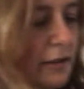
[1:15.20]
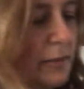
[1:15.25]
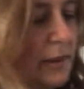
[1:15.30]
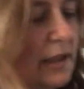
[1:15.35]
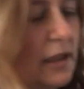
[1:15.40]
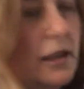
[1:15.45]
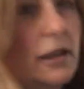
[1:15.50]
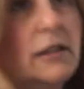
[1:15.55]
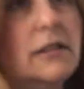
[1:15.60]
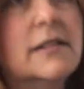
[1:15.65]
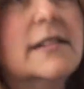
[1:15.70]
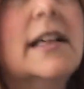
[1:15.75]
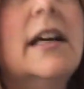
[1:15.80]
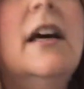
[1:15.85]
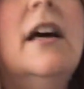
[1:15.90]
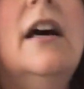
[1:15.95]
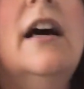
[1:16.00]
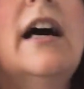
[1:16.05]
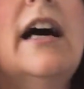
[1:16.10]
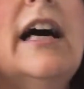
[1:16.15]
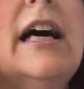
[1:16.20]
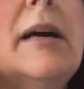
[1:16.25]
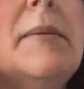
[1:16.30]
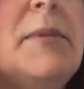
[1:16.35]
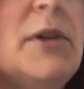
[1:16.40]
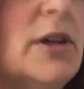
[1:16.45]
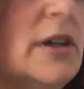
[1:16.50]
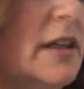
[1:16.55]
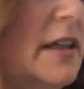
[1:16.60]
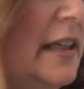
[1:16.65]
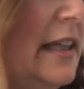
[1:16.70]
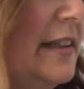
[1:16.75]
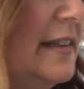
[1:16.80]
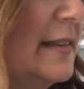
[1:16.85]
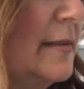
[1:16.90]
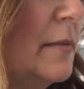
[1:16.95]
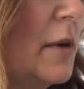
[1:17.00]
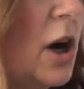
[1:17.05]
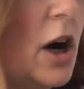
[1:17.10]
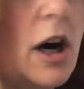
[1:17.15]
bit of Coles. You're going to need
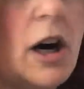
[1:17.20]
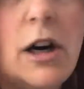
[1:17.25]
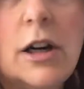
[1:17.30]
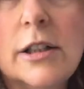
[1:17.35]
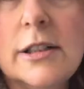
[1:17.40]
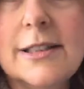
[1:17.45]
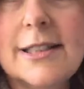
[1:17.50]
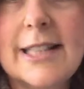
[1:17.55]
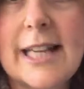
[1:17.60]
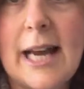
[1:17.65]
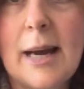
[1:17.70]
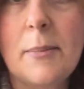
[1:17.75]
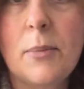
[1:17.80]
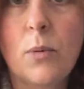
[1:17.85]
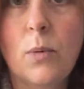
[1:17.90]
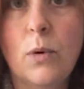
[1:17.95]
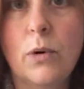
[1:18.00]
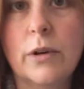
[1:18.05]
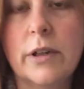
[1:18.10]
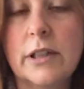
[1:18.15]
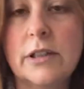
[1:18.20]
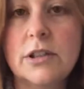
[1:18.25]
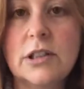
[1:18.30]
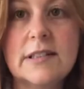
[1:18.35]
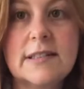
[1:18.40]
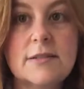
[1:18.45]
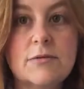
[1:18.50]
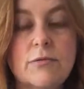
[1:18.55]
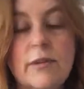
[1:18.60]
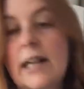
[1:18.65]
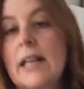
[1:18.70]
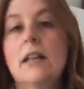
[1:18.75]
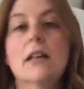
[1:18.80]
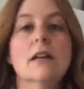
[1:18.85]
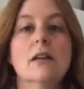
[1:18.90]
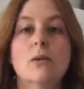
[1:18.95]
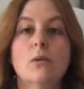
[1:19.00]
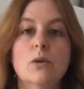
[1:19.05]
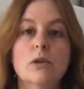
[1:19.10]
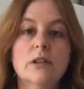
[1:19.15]
some hot tap water, just
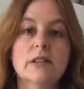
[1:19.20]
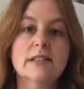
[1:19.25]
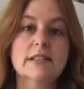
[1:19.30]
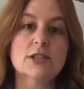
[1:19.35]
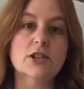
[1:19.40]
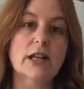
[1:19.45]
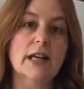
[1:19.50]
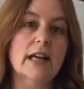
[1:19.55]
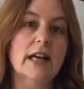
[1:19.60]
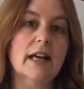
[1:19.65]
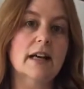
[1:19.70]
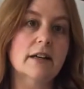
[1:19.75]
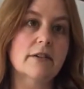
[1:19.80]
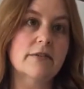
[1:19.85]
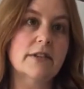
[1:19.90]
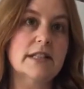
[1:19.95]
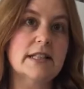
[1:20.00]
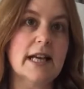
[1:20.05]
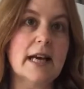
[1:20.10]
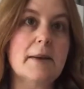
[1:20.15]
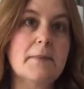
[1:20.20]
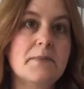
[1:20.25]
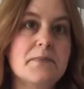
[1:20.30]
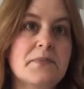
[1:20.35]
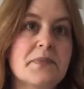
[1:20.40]
regular water straight out of the tap.